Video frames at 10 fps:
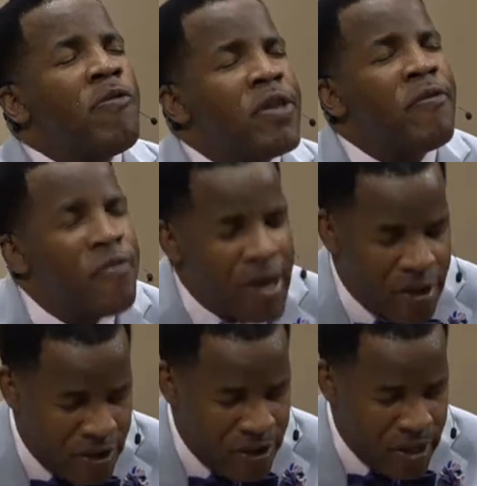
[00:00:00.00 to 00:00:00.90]
the
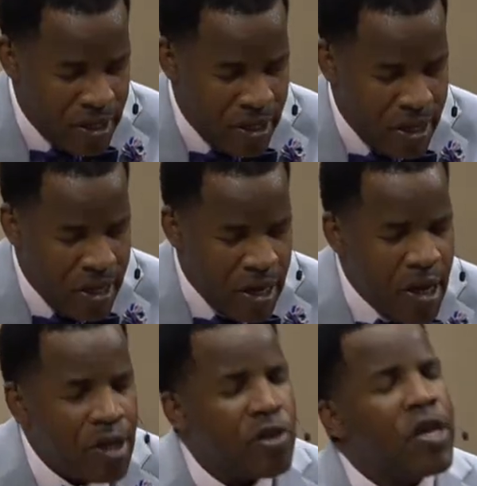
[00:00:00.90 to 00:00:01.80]
flesh
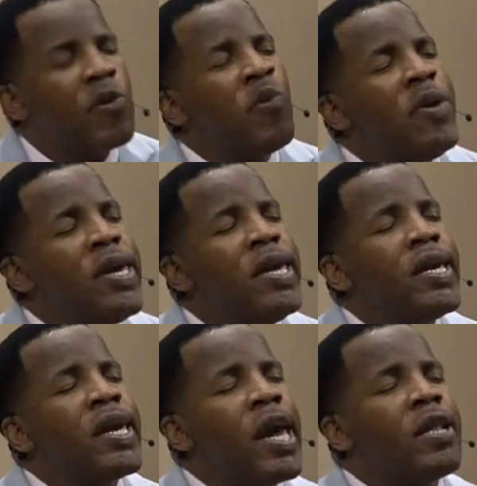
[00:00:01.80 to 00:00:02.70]
so that we
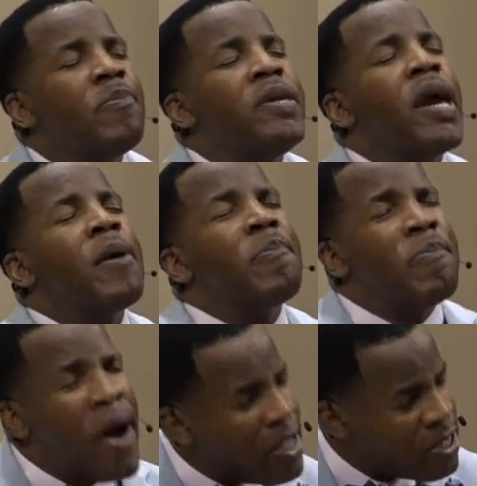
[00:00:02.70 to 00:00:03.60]
can be
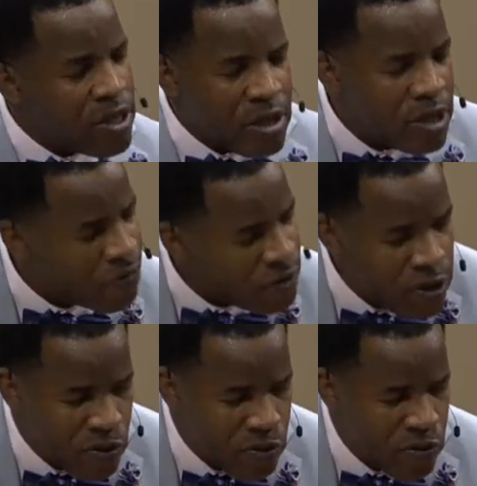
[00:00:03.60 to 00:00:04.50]
ambassadors for
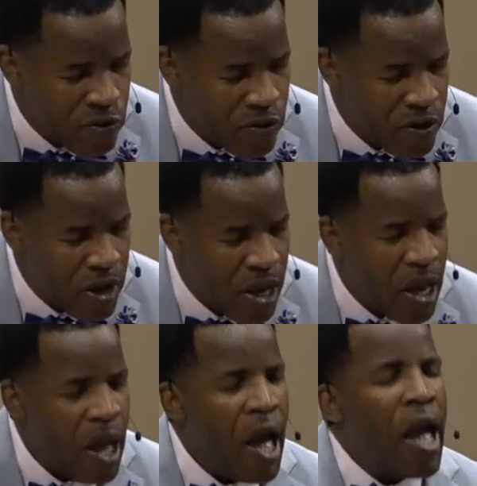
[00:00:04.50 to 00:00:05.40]
you
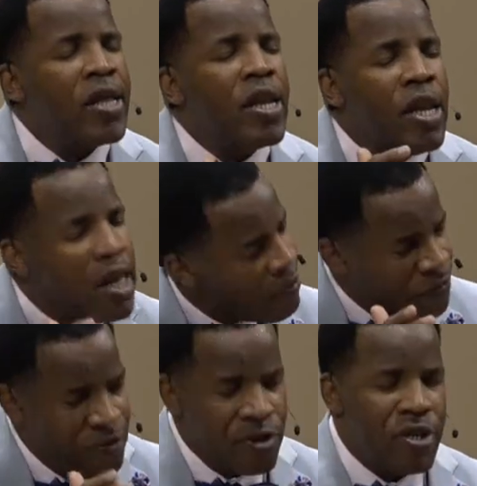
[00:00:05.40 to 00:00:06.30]
and live
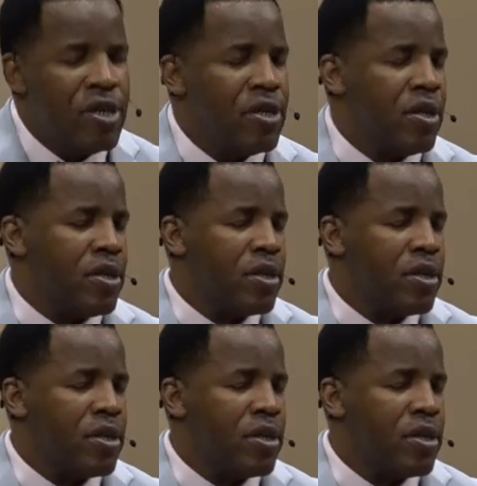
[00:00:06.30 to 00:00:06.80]
for Jesus.